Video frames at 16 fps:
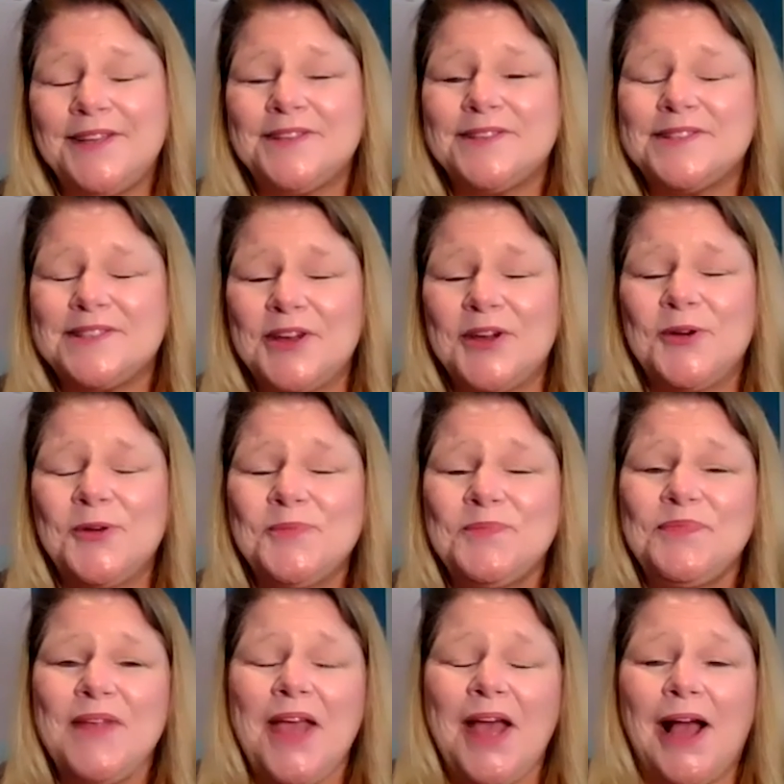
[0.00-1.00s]
So
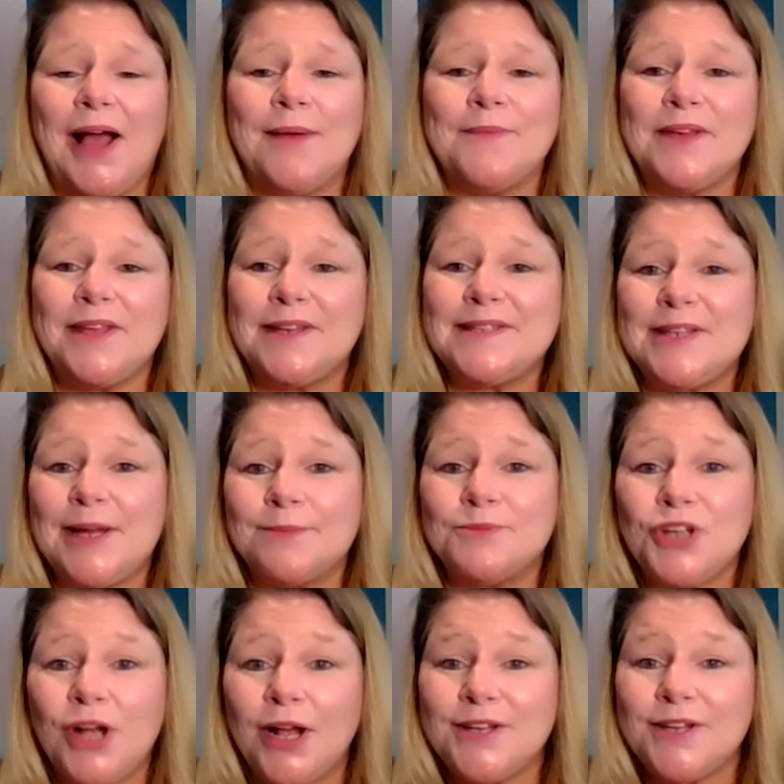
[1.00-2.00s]
I'm going to
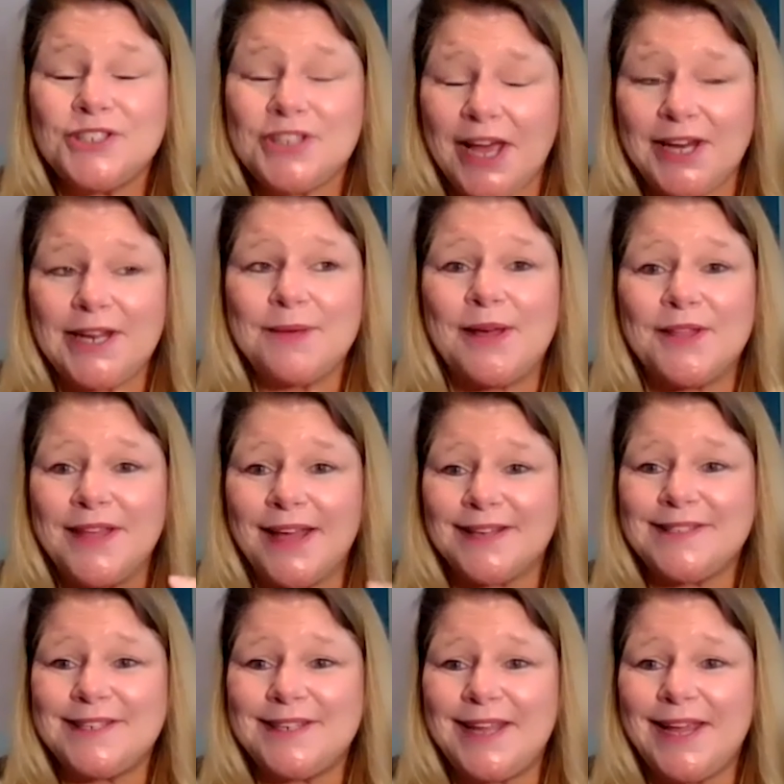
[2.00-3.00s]
stop chatting about
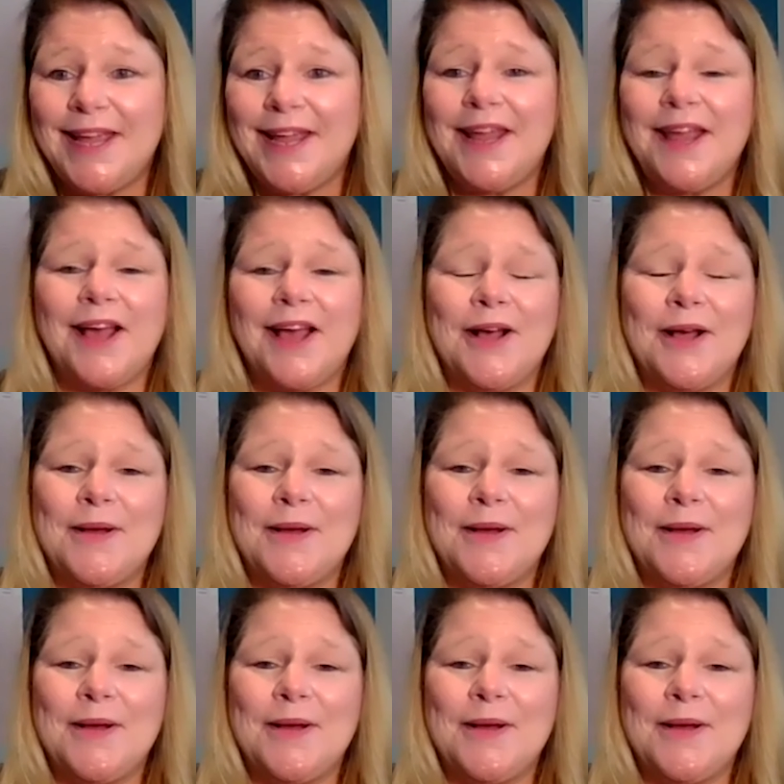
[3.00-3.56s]
that today.